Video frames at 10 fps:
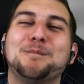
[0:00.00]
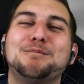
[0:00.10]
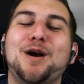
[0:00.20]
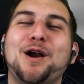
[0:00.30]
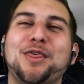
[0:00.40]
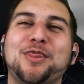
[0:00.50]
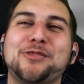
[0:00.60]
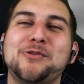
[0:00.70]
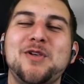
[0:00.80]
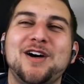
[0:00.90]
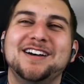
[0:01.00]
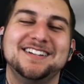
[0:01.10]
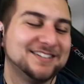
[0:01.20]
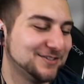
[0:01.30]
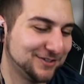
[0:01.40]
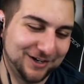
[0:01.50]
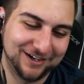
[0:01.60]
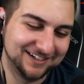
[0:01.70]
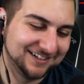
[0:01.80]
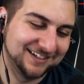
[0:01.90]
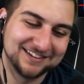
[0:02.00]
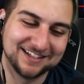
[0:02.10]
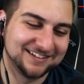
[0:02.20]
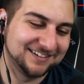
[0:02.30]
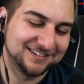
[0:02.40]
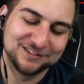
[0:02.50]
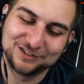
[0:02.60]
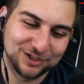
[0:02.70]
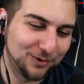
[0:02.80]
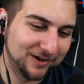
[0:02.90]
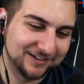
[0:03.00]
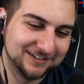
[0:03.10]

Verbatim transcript: Martha. Sorry. Go on.